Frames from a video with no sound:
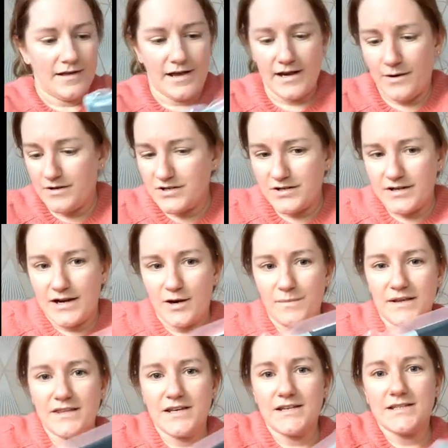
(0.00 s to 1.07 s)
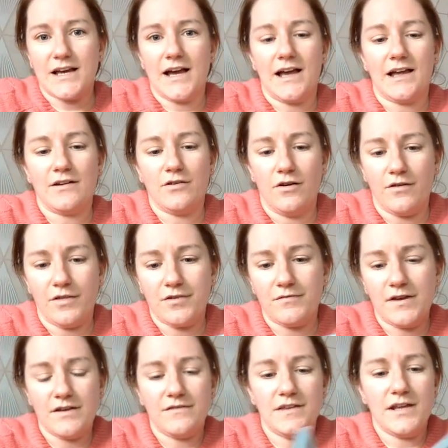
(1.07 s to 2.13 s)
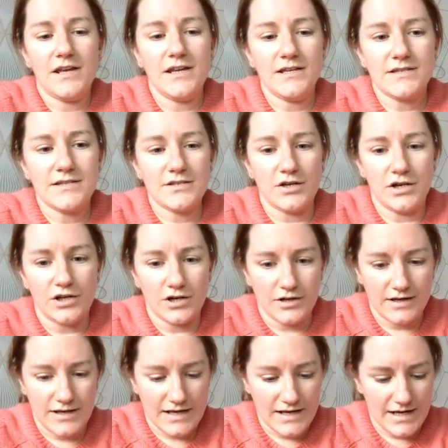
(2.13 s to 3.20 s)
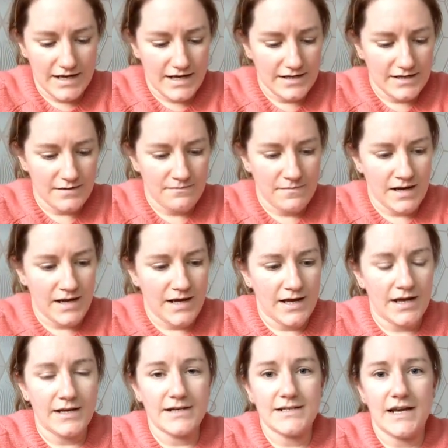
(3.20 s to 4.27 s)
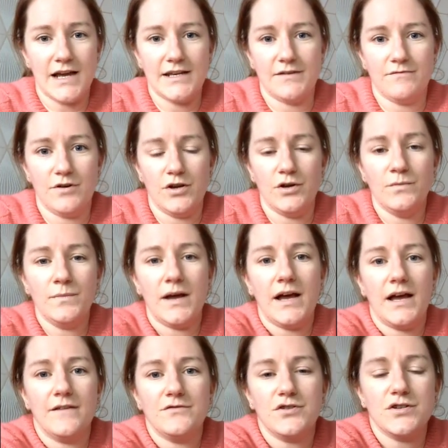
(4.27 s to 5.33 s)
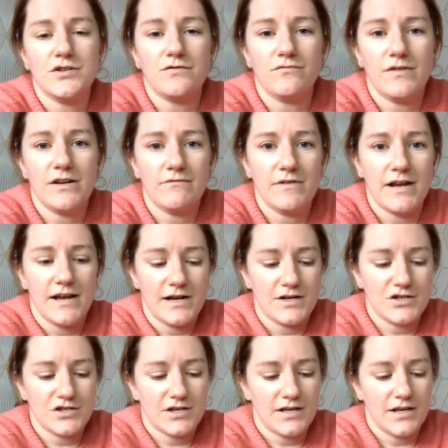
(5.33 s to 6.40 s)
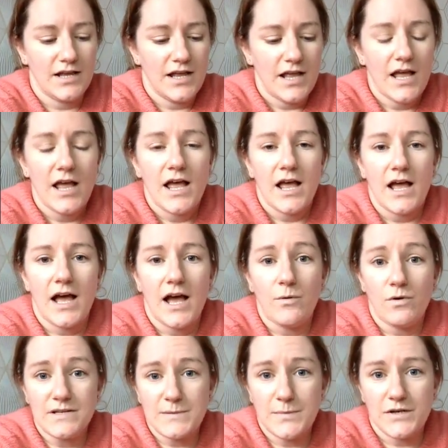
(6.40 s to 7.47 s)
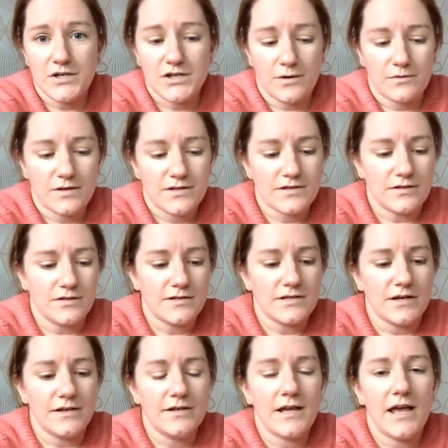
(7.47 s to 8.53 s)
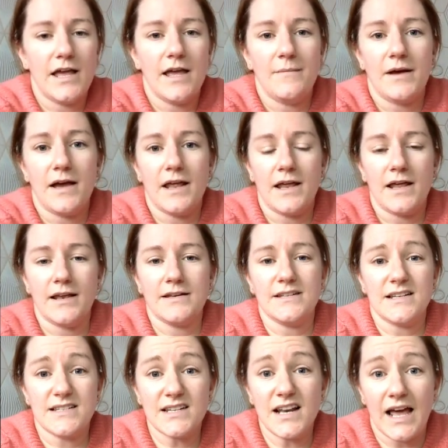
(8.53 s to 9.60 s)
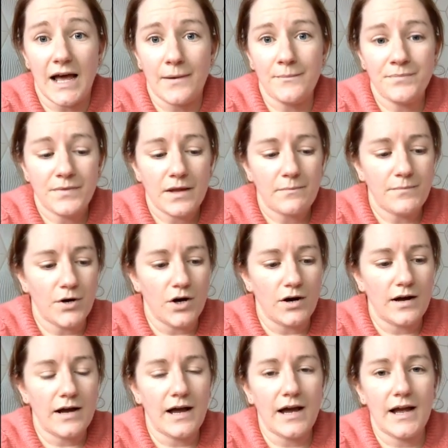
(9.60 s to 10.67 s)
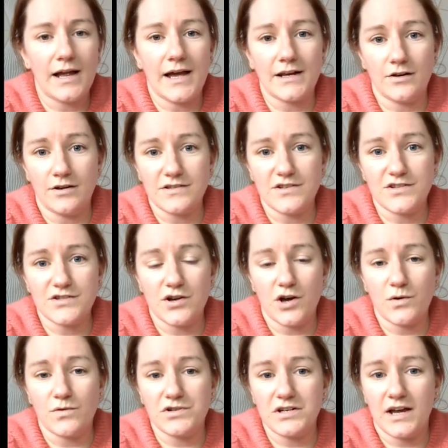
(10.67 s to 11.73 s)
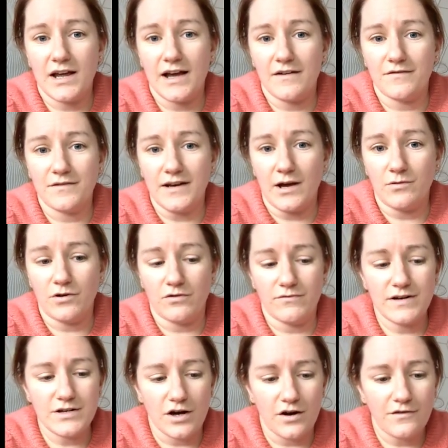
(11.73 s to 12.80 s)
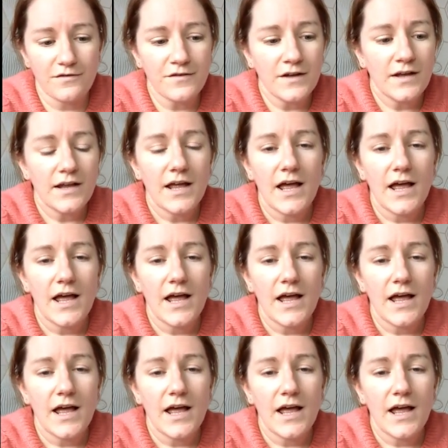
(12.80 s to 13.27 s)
and now I don't know how big these are, I got three of these. So in my dining room, I've just rearranged. I was a body shop consultant, and I still am, but I have lots of stock which I have now got rid of.